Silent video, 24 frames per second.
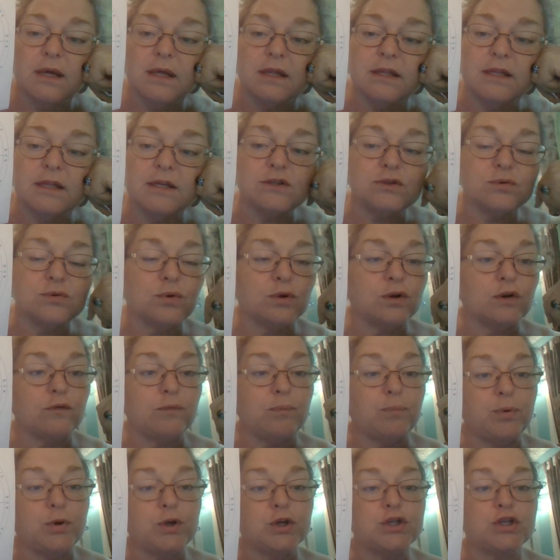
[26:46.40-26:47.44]
this sort
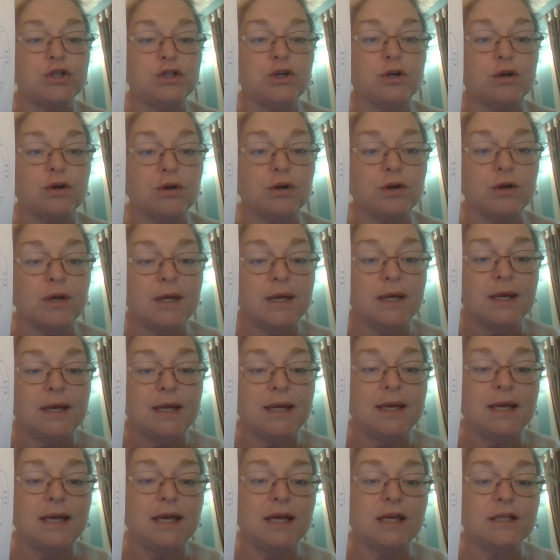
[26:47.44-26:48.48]
of pushed her
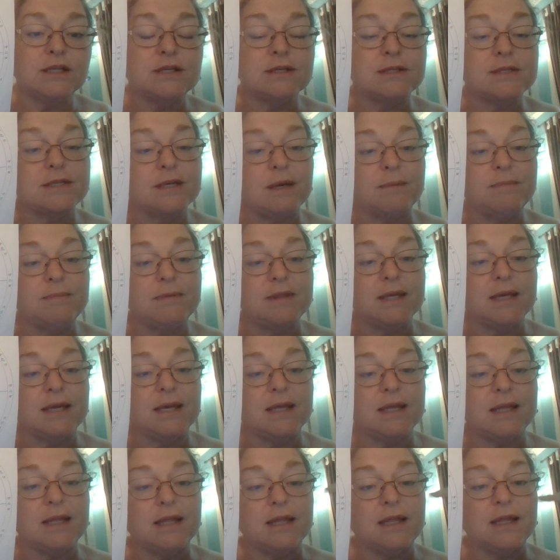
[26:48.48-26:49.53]
into
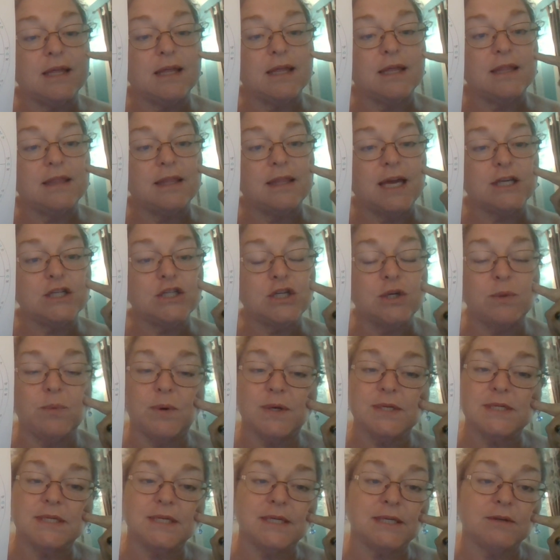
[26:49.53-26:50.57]
something that she
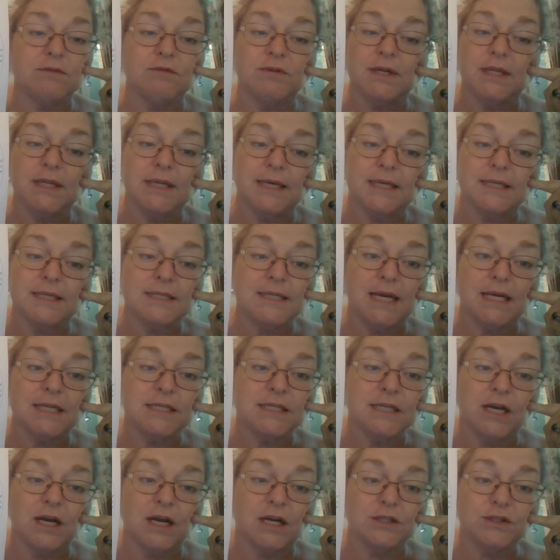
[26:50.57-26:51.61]
wasn't really
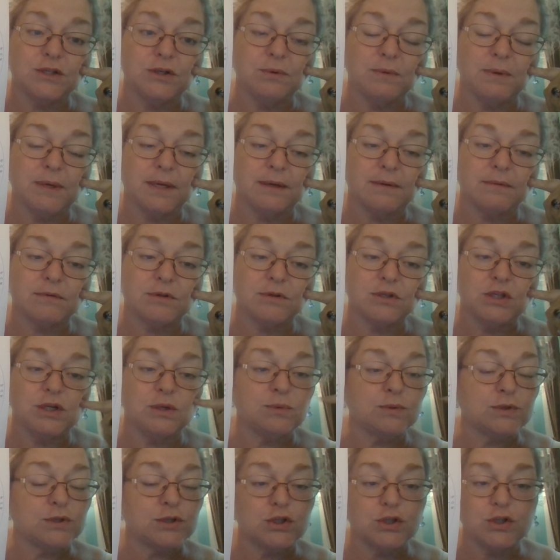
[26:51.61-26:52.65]
intending on doing. She
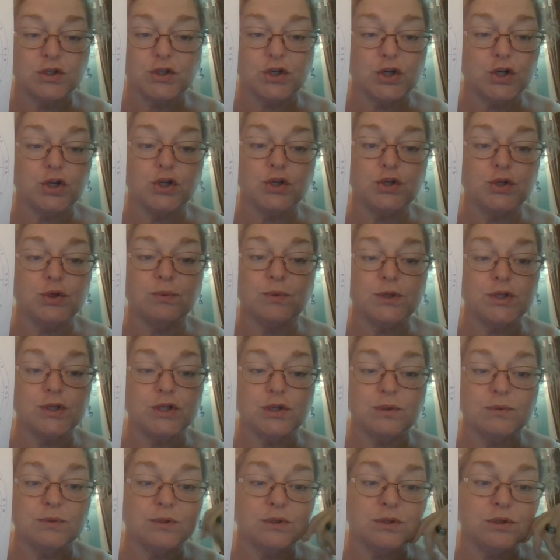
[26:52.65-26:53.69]
was just going to do what
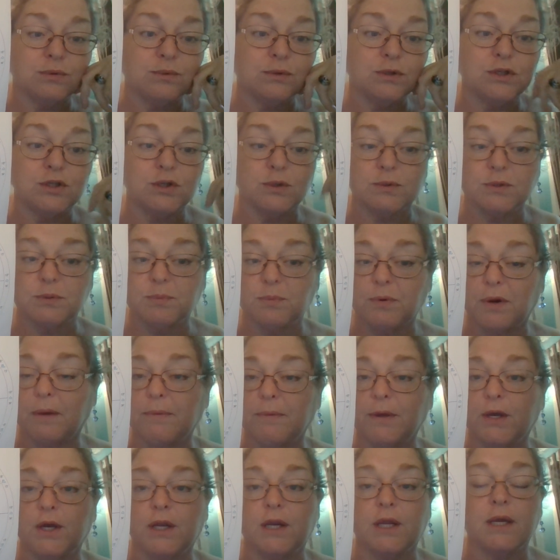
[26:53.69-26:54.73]
she was doing. She was
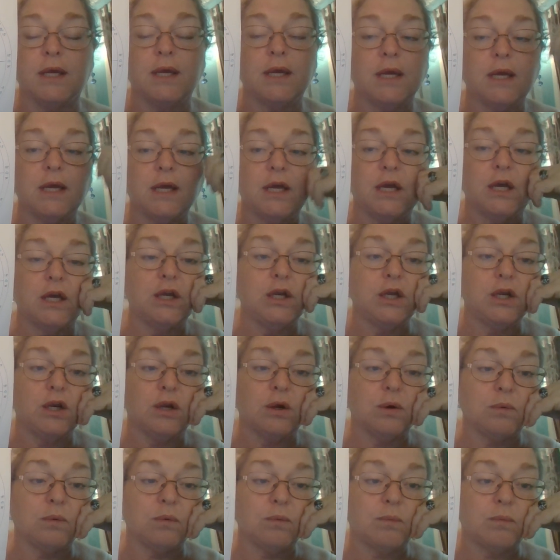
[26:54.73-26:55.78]
probably going to, you
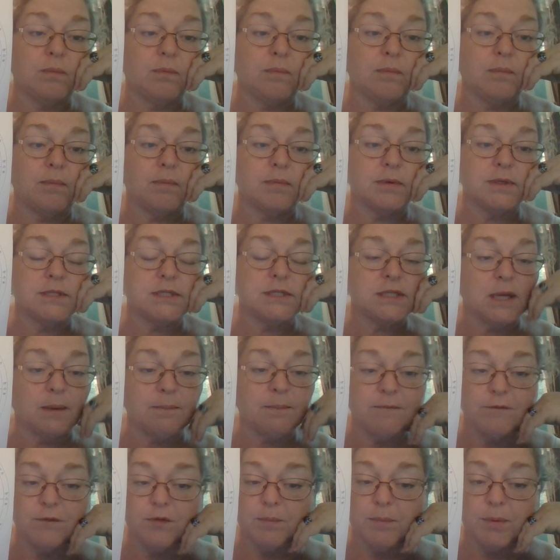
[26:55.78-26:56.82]
know,
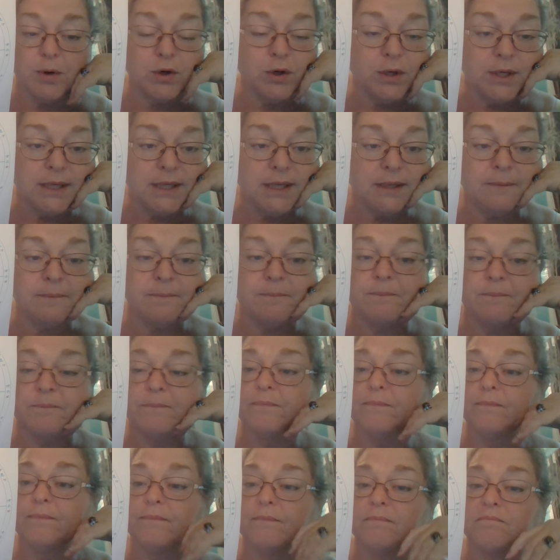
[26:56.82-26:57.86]
stump for Bernie.
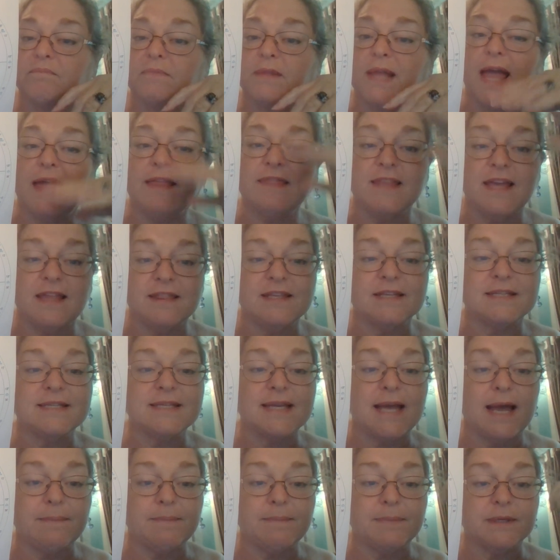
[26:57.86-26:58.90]
And then this
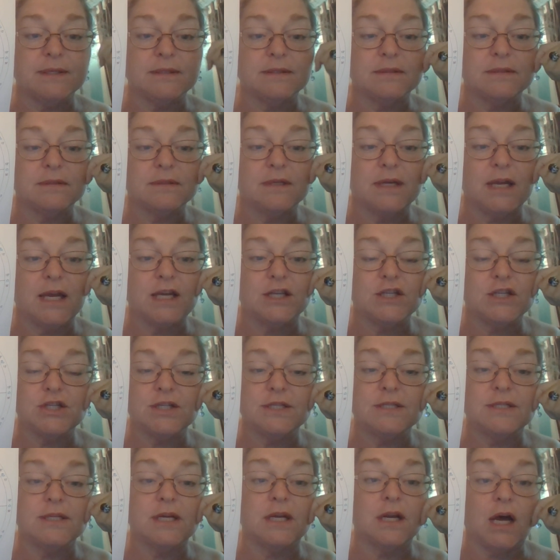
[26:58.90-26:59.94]
happened. And
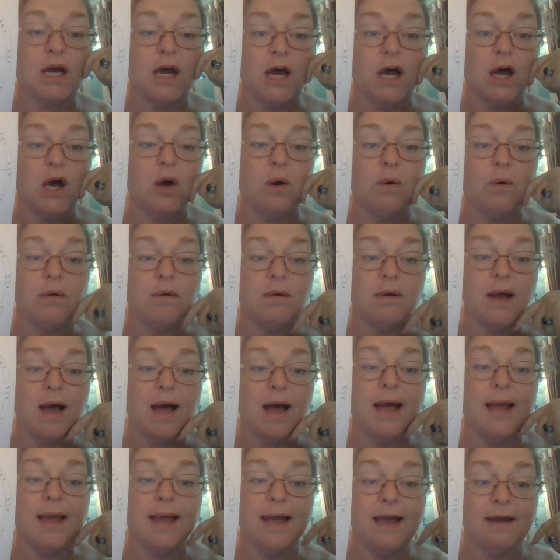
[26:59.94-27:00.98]
she said, uh oh,
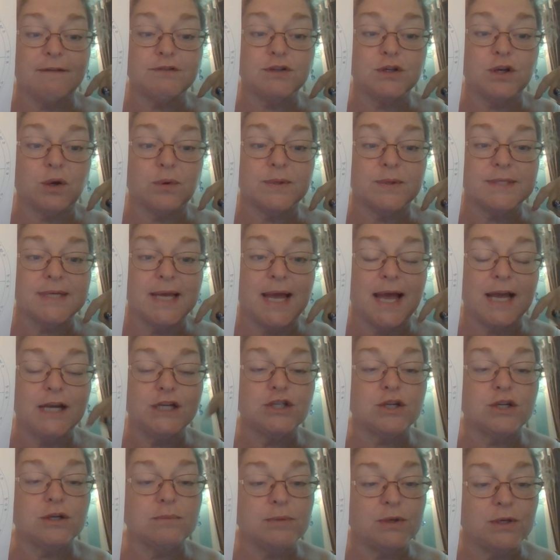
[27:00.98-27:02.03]
I have to into
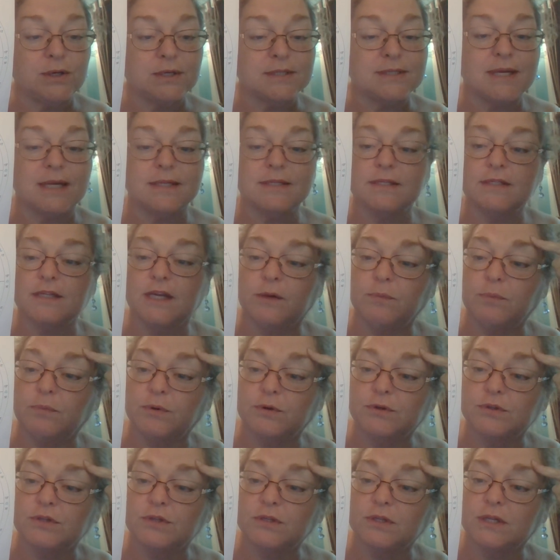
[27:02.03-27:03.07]
action because that's the type of
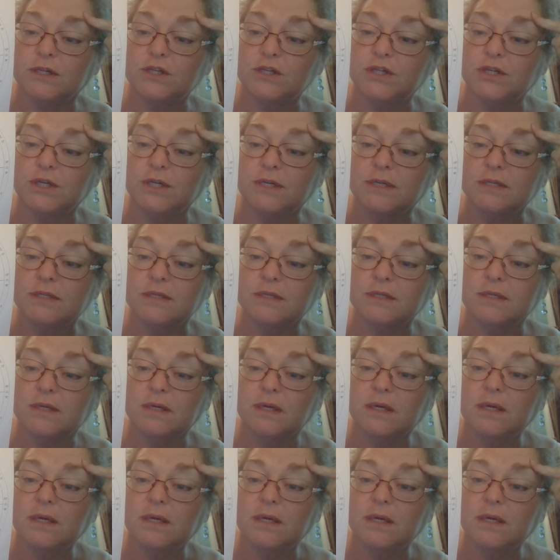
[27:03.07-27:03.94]
person that she is.